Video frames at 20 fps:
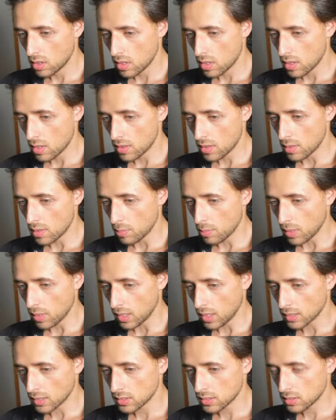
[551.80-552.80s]
the
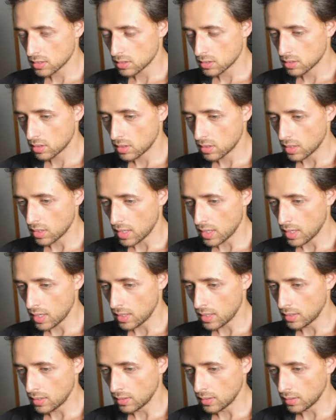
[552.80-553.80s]
box
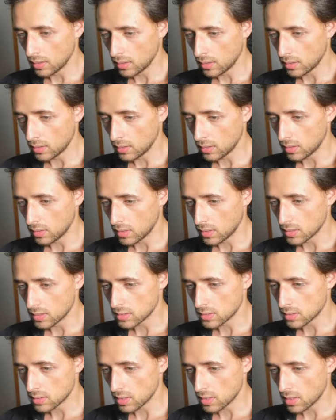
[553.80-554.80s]
and
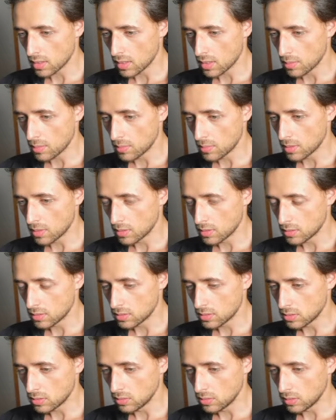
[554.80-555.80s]
gets them
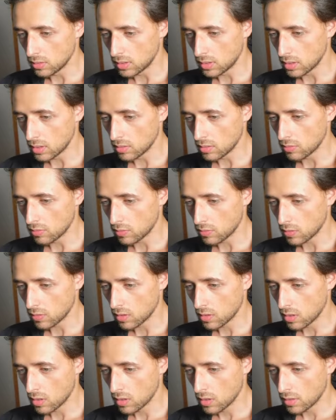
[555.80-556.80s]
to give
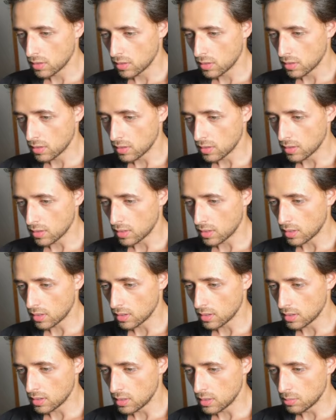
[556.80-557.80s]
their
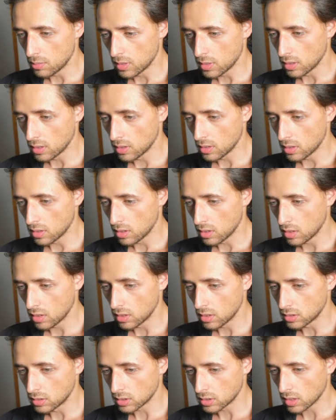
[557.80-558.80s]
email
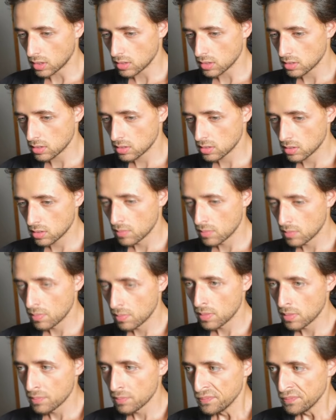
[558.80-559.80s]
address.
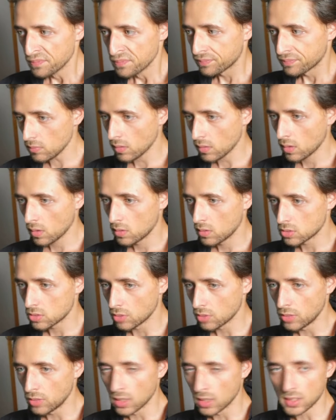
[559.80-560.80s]
So if
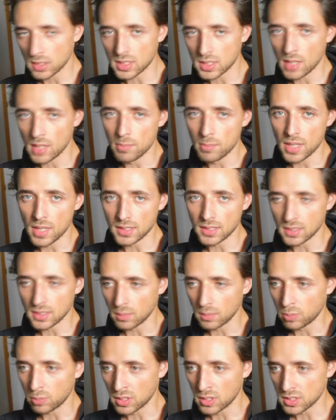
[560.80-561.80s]
you understand basic
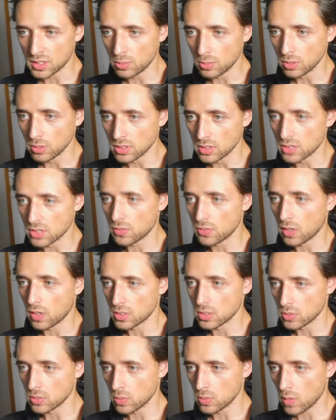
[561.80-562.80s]
principles as far as
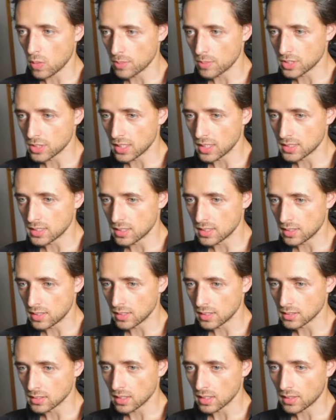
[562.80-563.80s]
with websites and
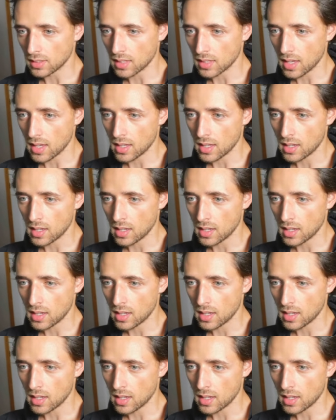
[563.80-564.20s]
things like that,